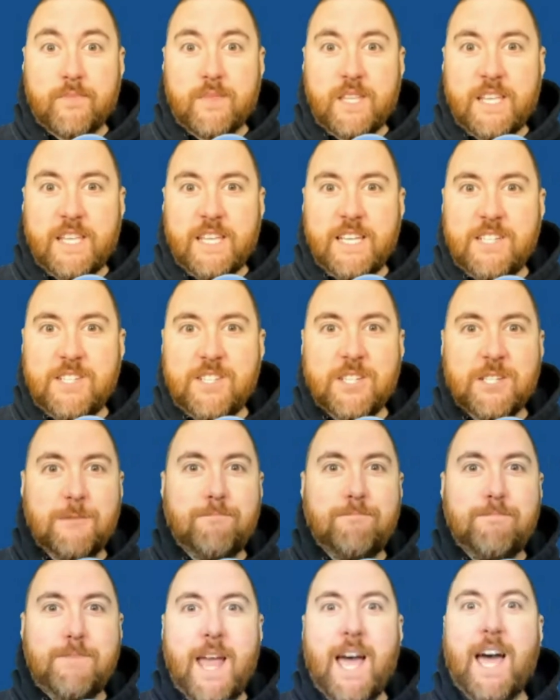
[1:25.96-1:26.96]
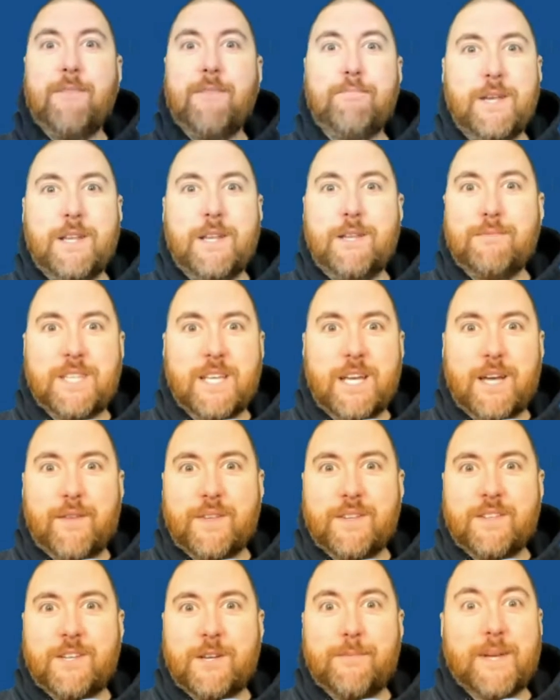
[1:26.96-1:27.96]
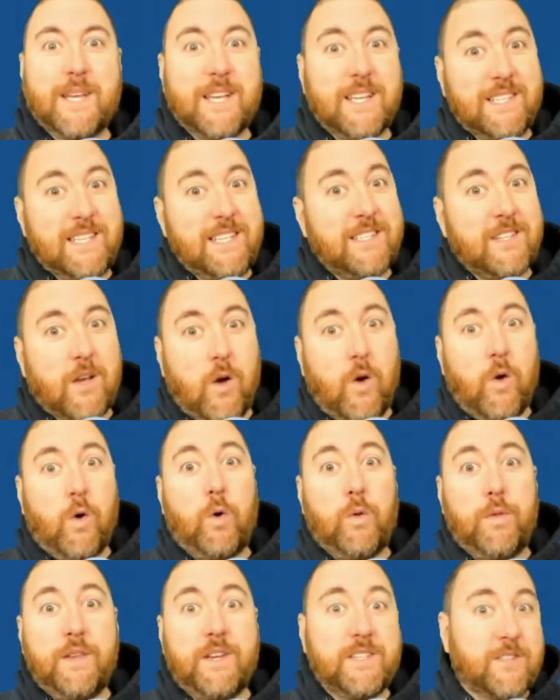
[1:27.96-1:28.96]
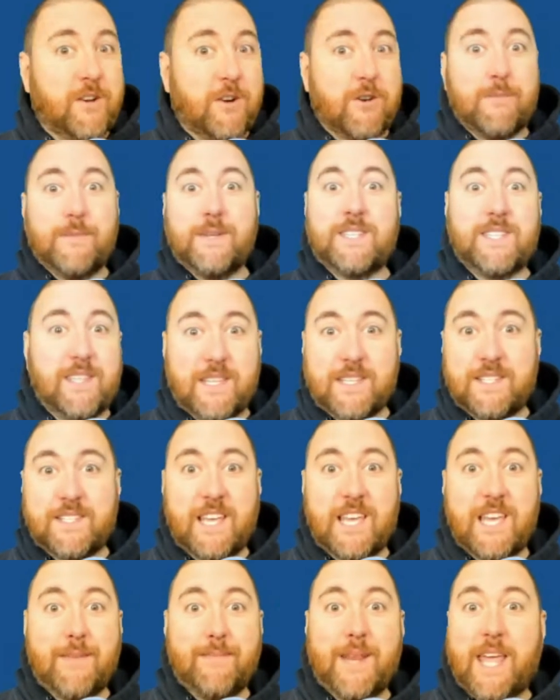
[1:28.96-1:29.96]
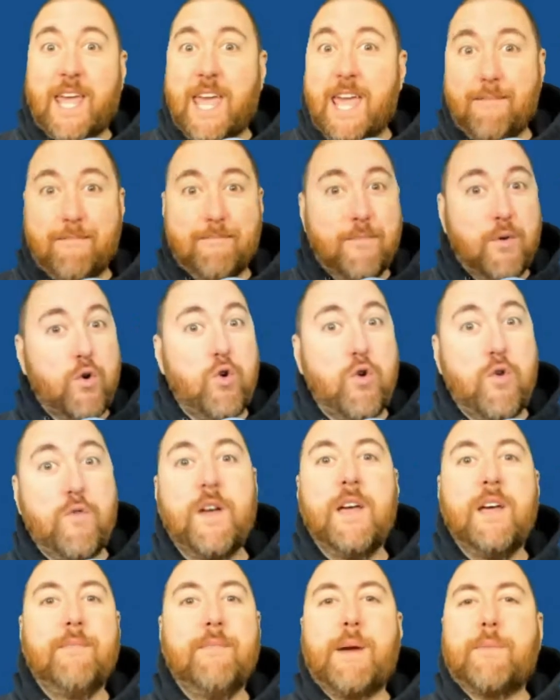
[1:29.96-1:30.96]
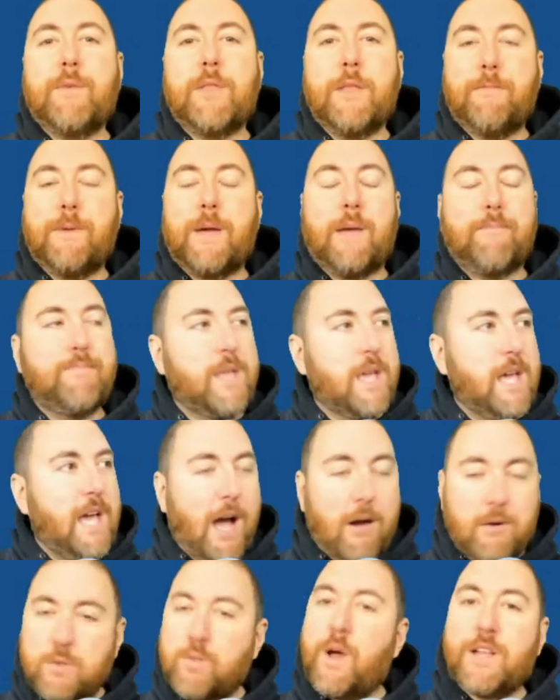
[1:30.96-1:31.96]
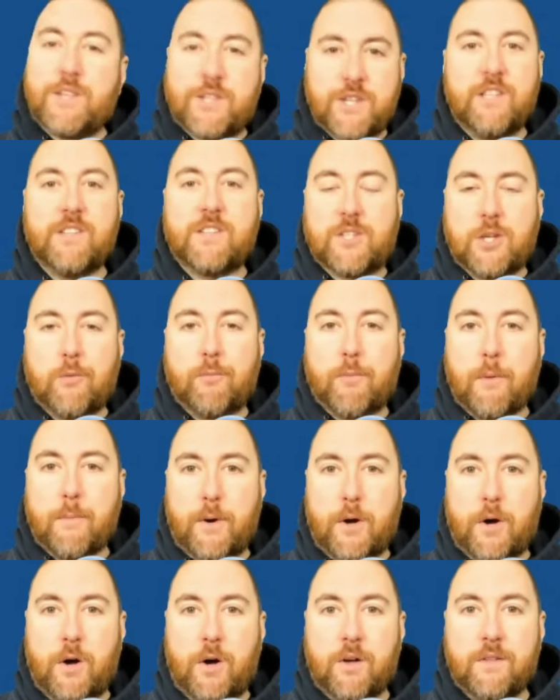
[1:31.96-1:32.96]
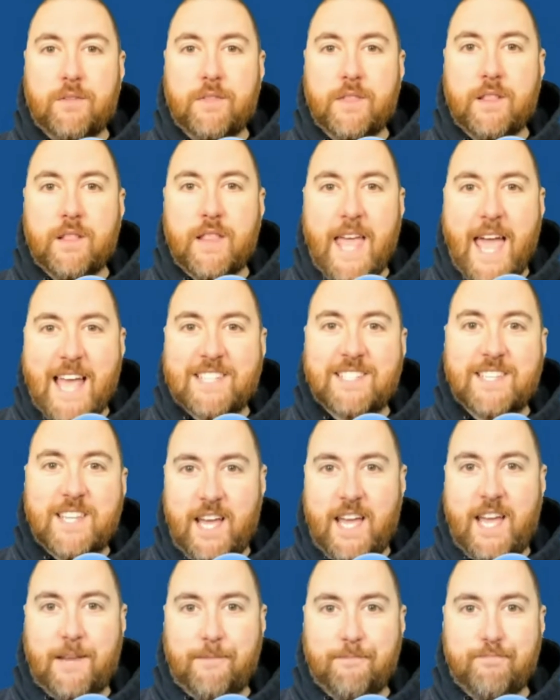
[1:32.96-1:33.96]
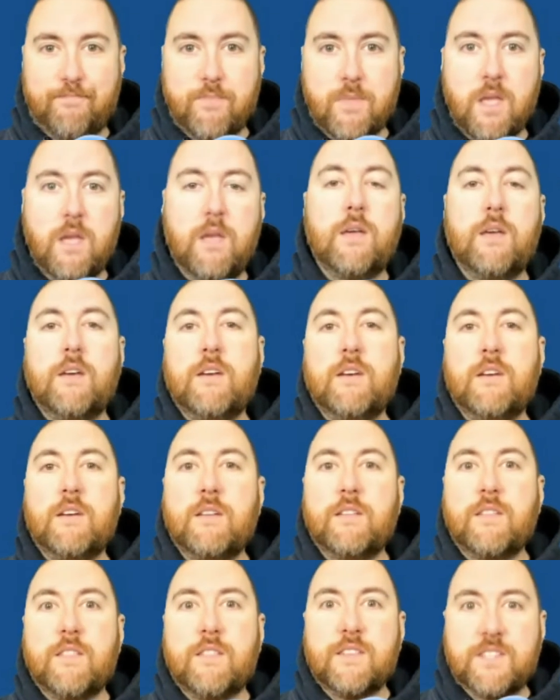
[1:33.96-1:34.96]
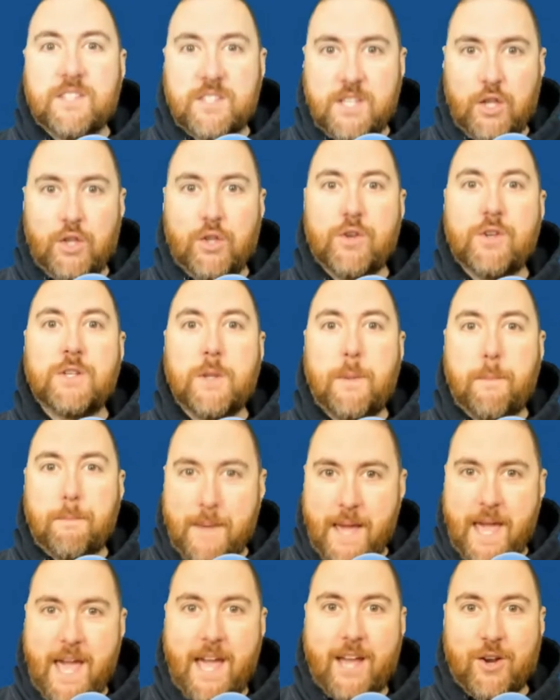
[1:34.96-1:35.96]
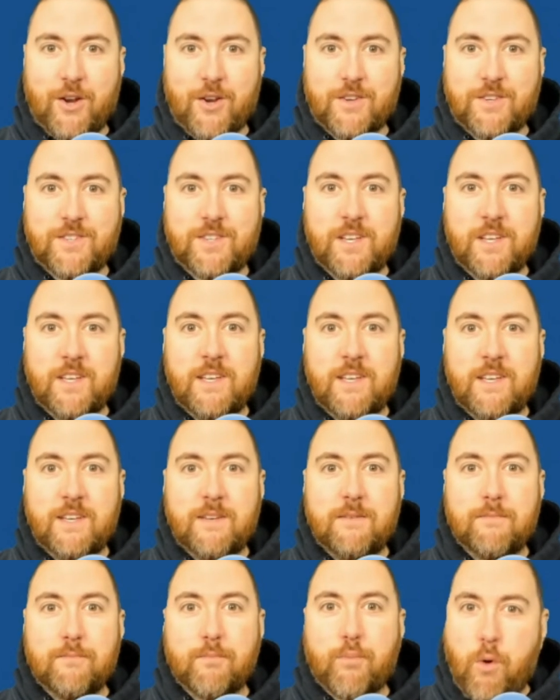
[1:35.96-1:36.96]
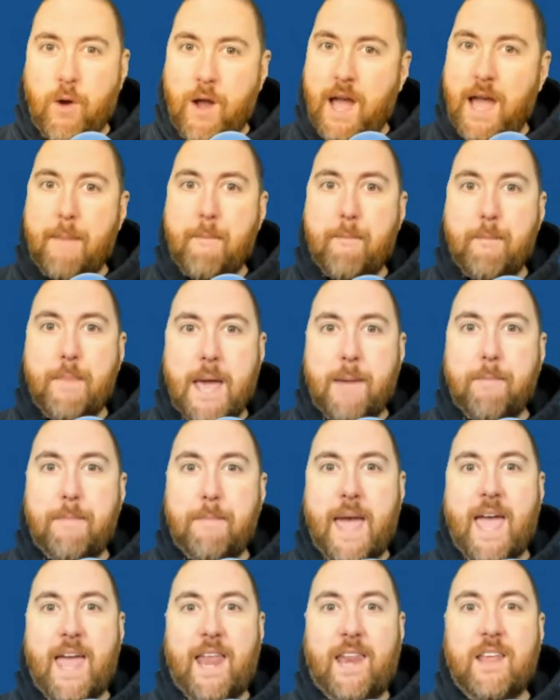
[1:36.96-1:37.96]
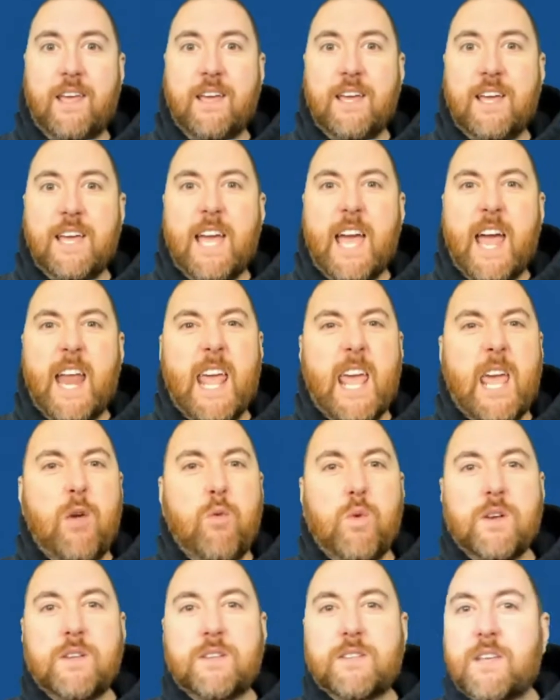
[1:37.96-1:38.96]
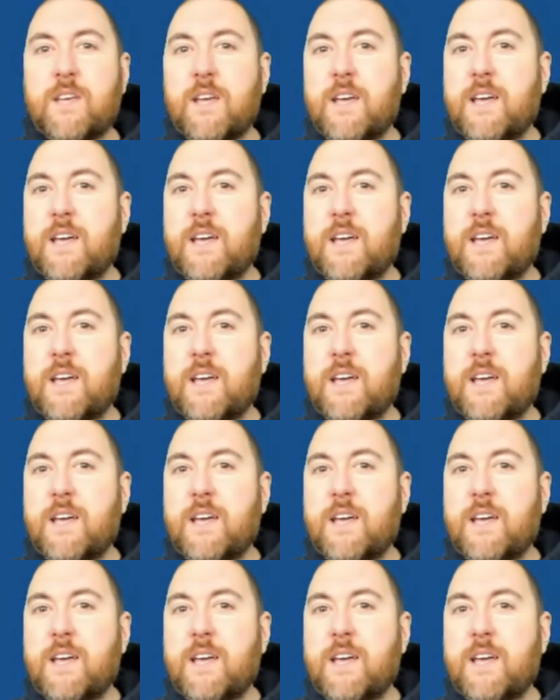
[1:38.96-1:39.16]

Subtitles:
he's just not been himself this year because he's old and his arm isn't the same and he can't move. Remember the... I was watching the Super Bowl last night. Steelers-Packers. Prime Big Ben. And he was